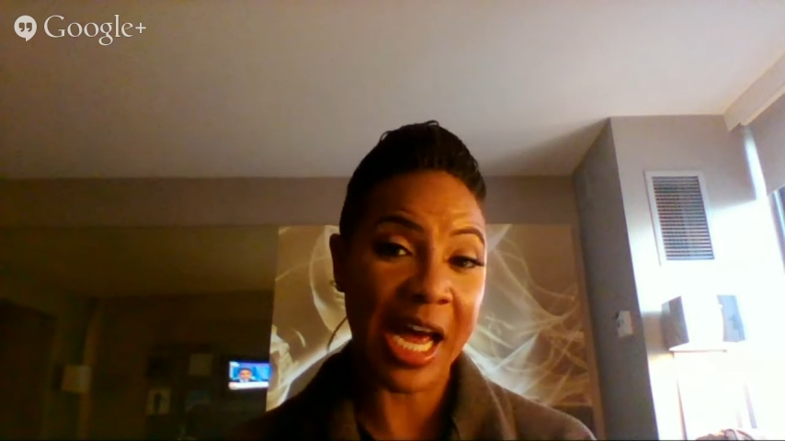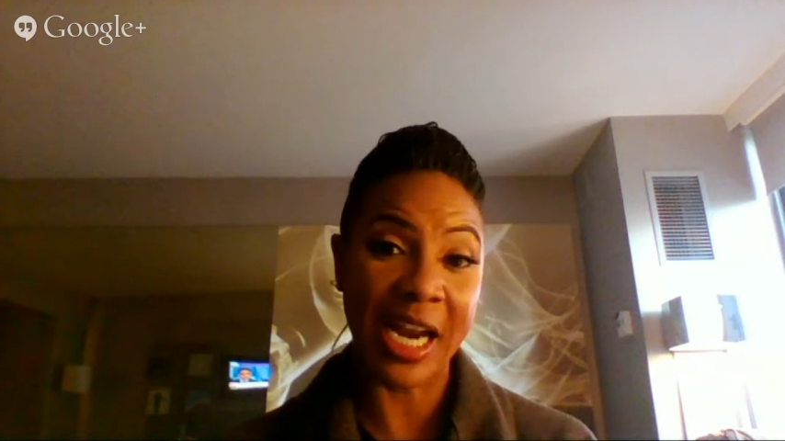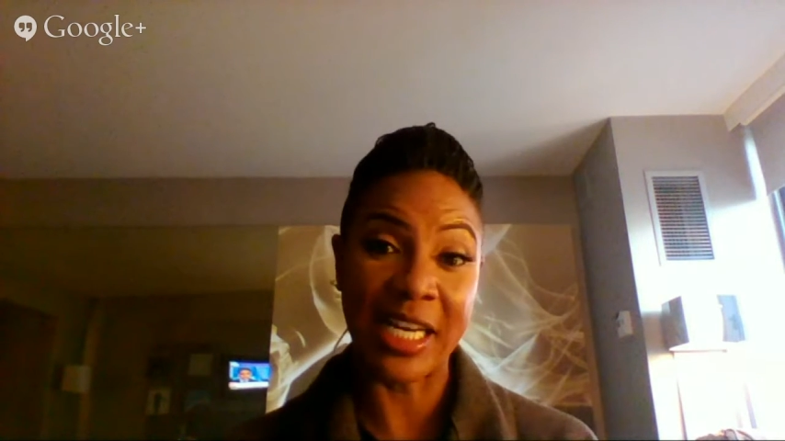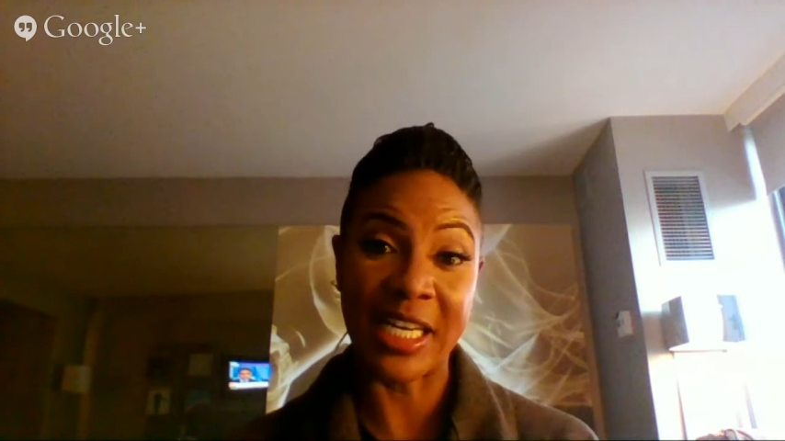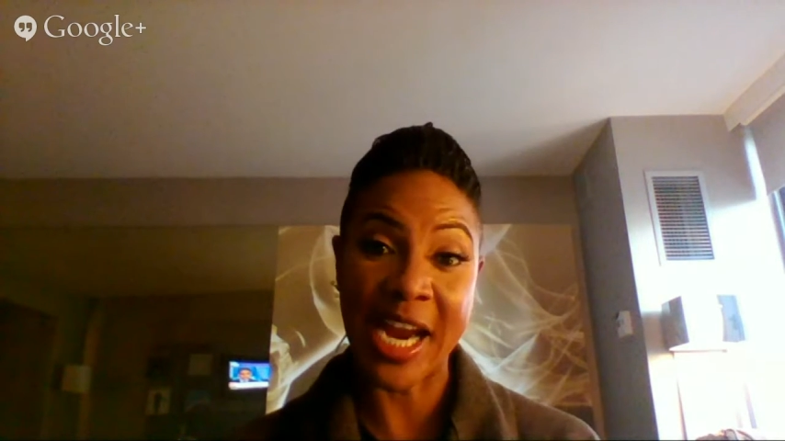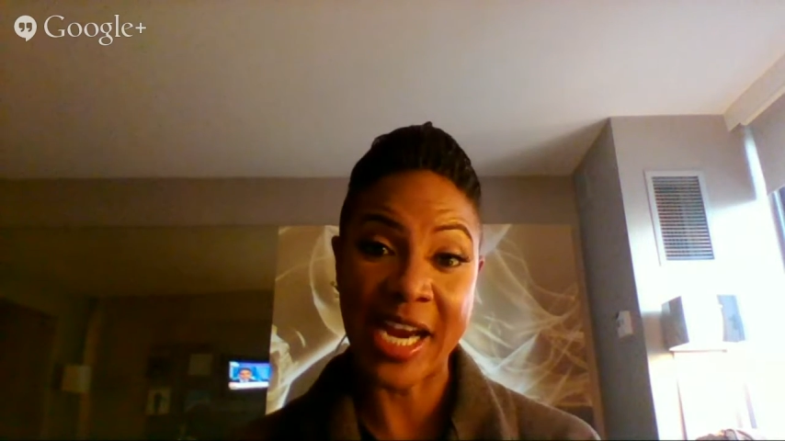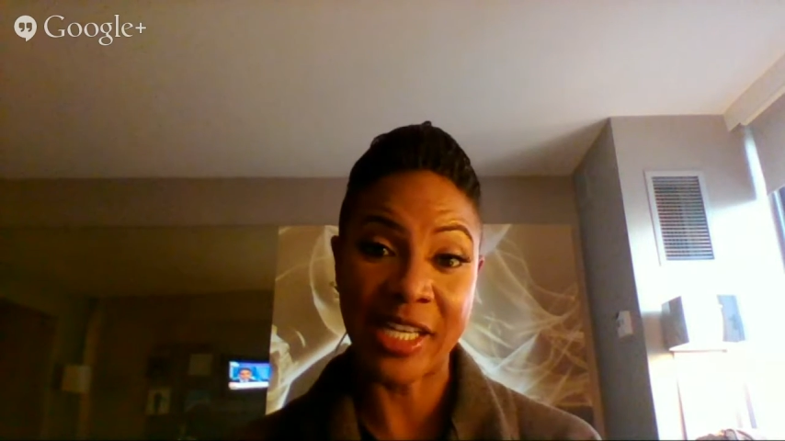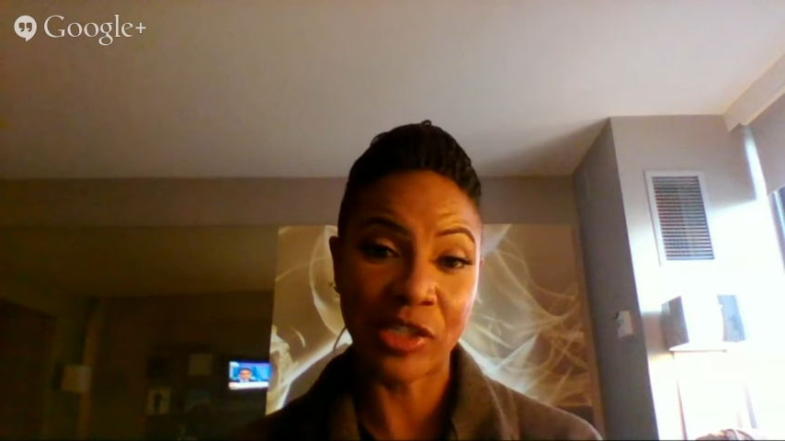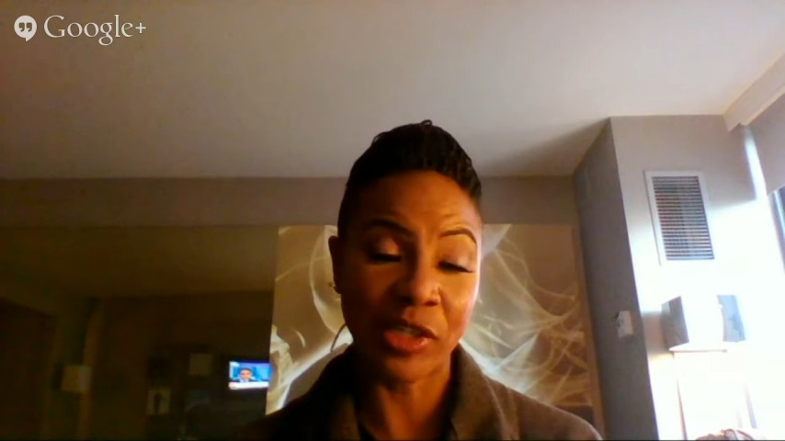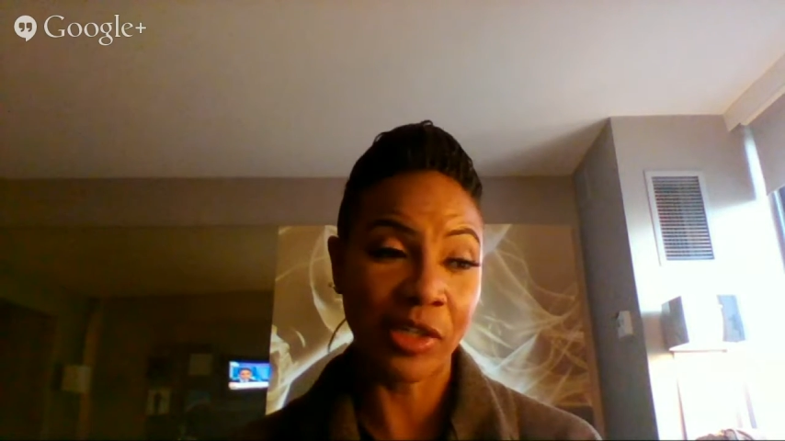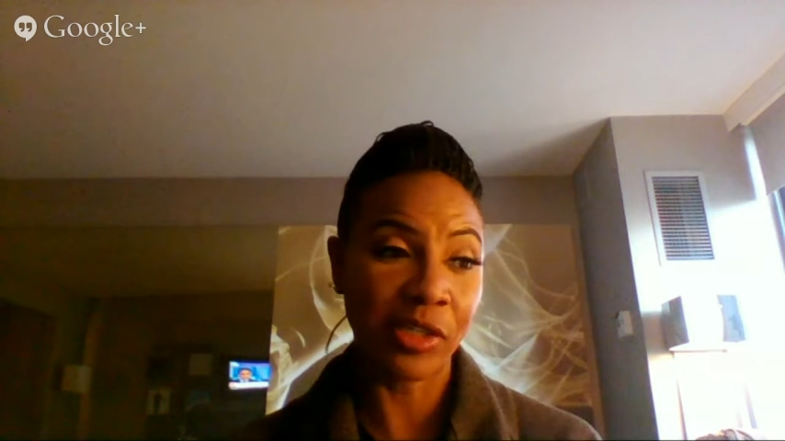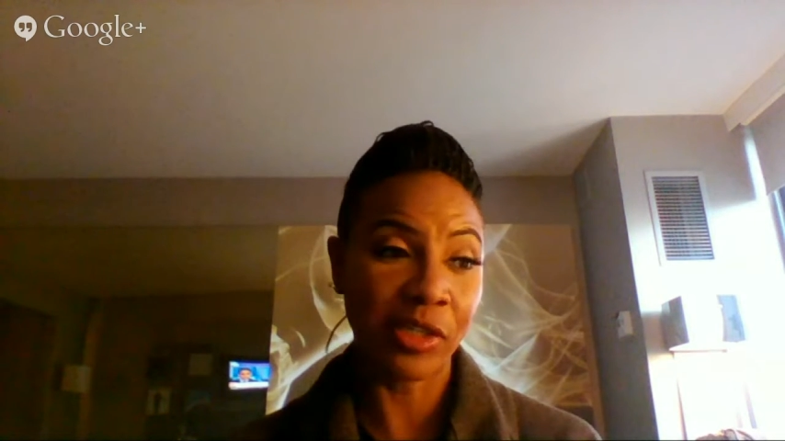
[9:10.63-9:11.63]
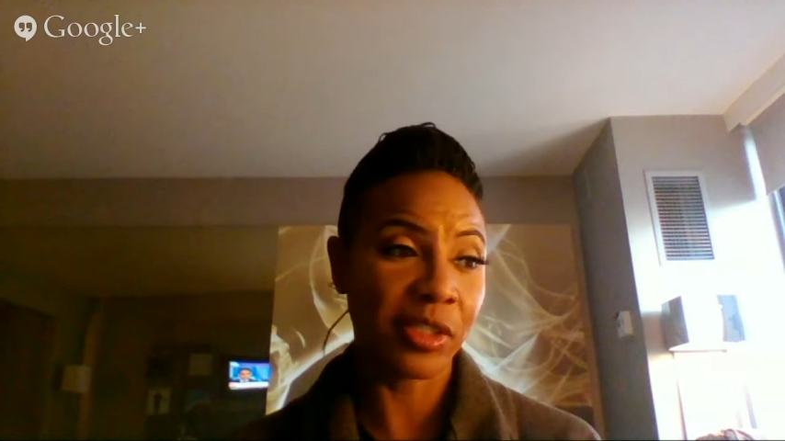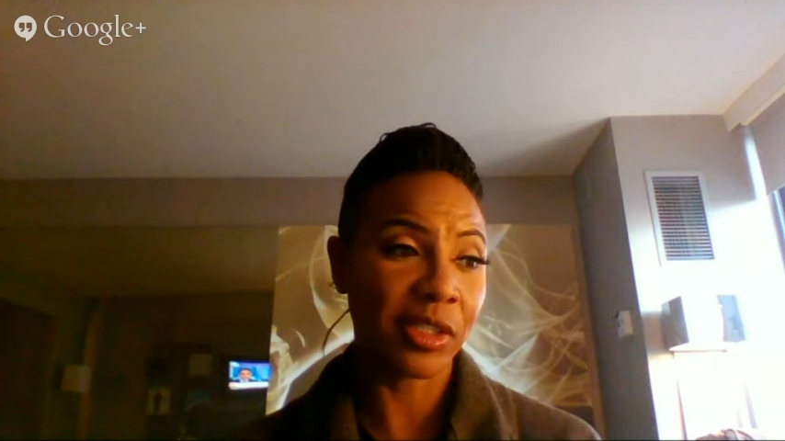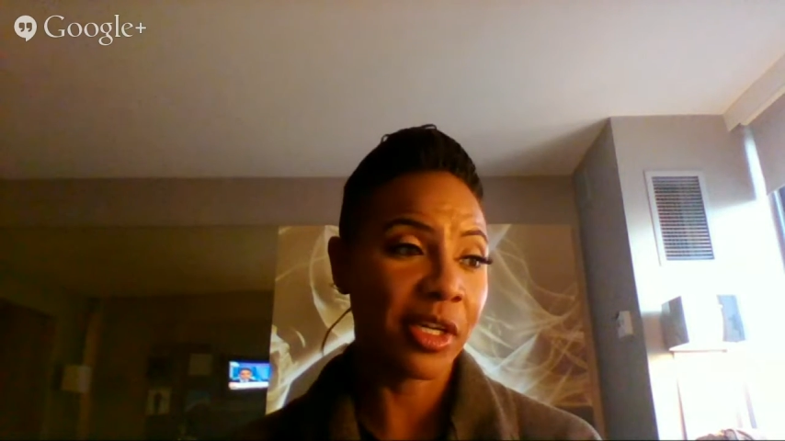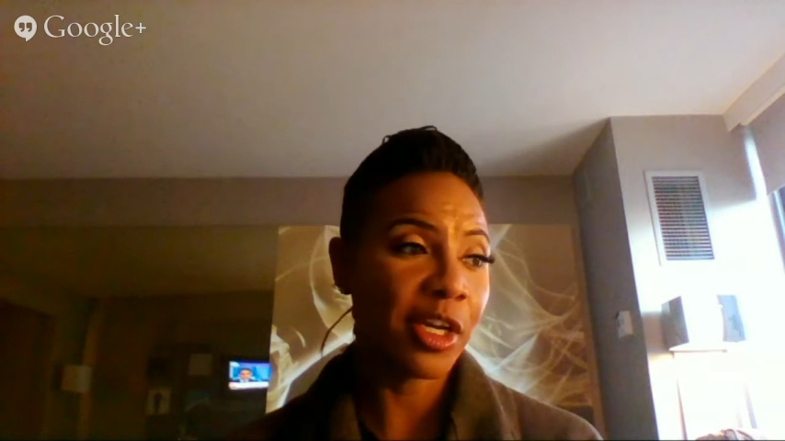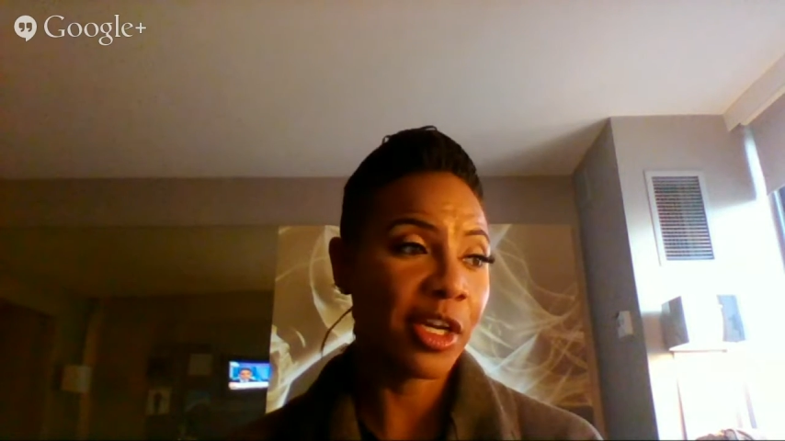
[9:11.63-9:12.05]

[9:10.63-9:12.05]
lot of dancers.